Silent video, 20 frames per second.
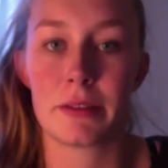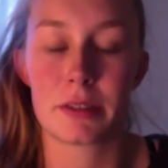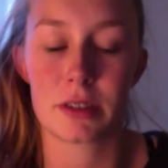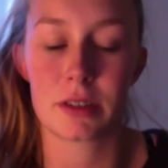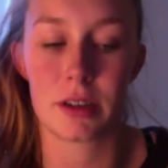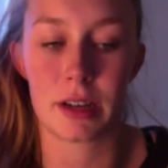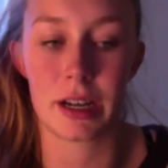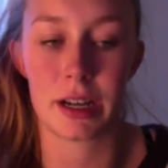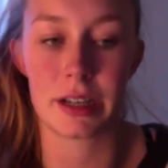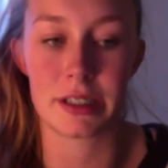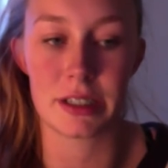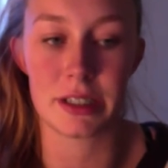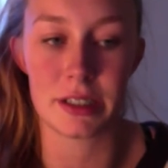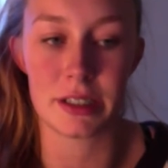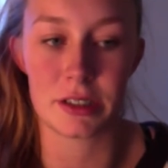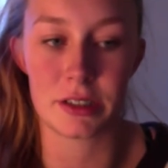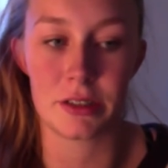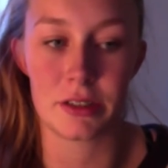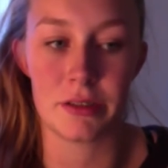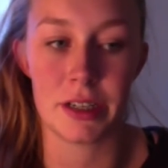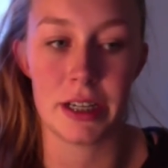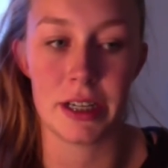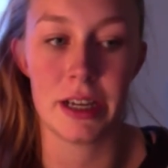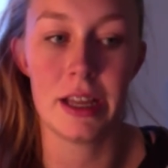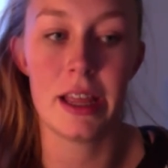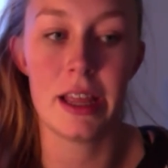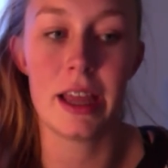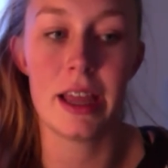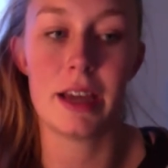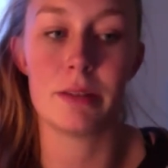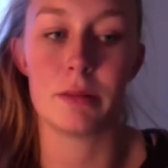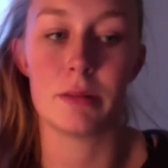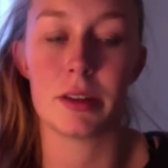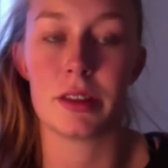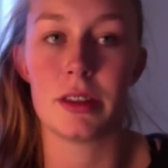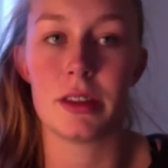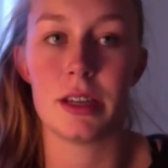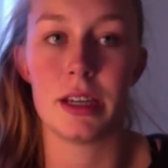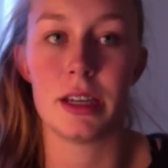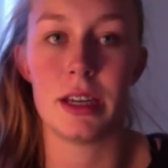Scotland's history and
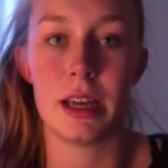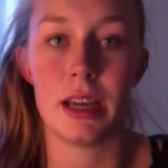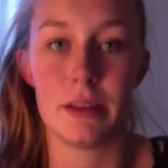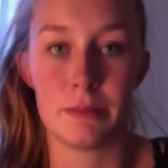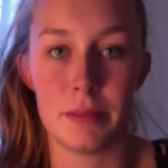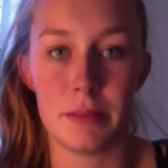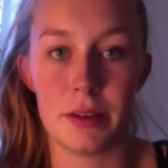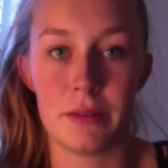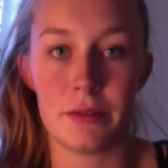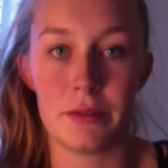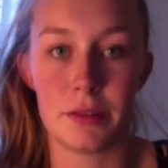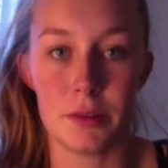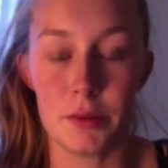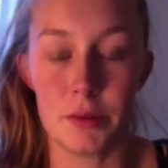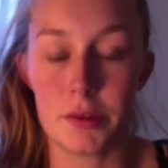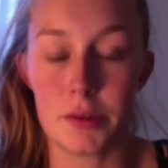what they have been through.